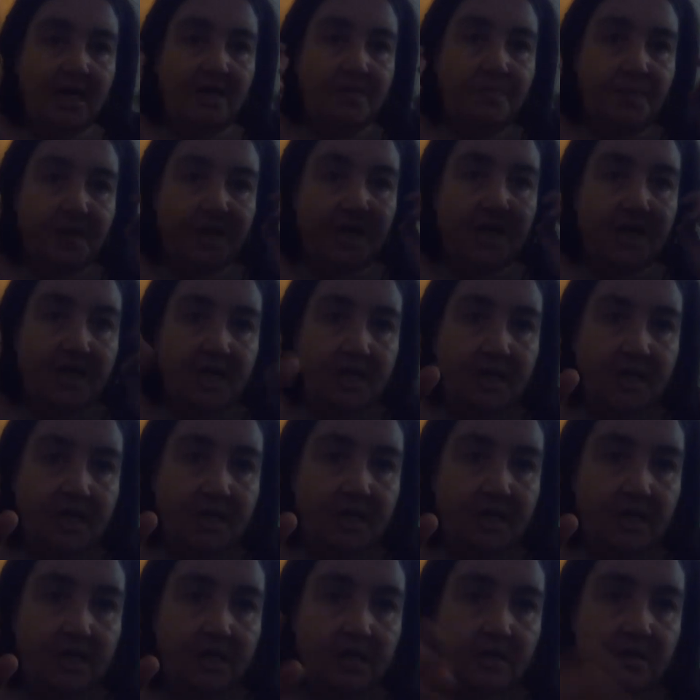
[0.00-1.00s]

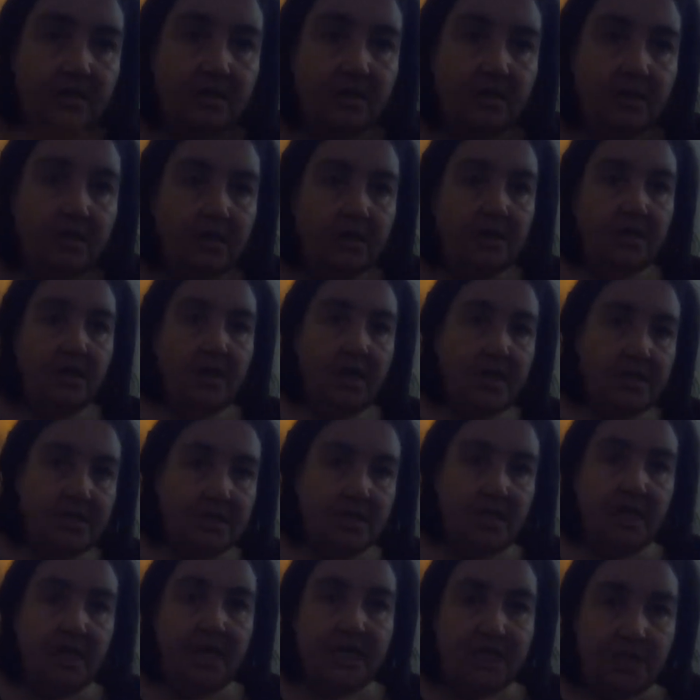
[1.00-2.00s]
NPD.
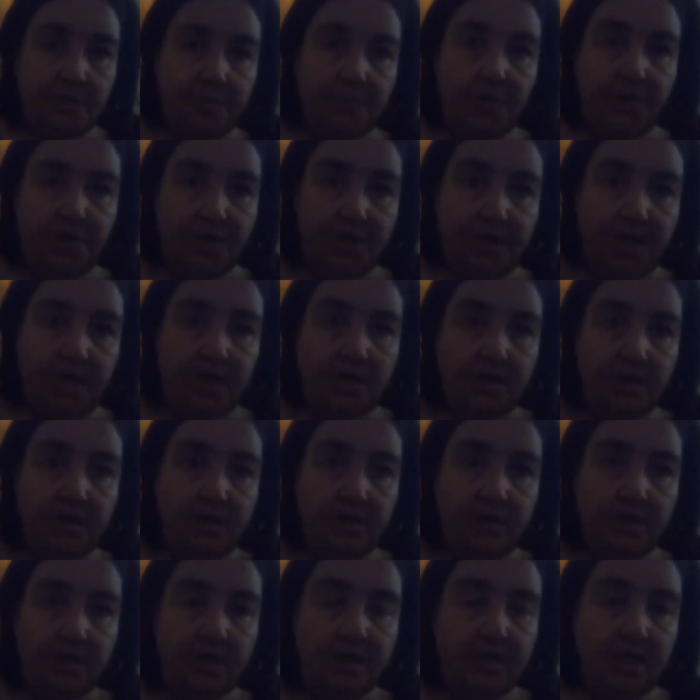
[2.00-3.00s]
He's an expert at
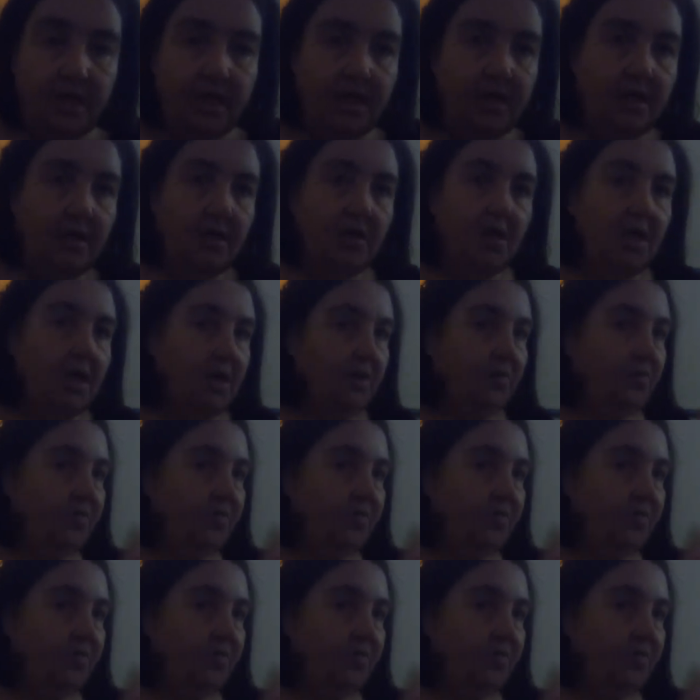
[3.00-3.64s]
it, okay?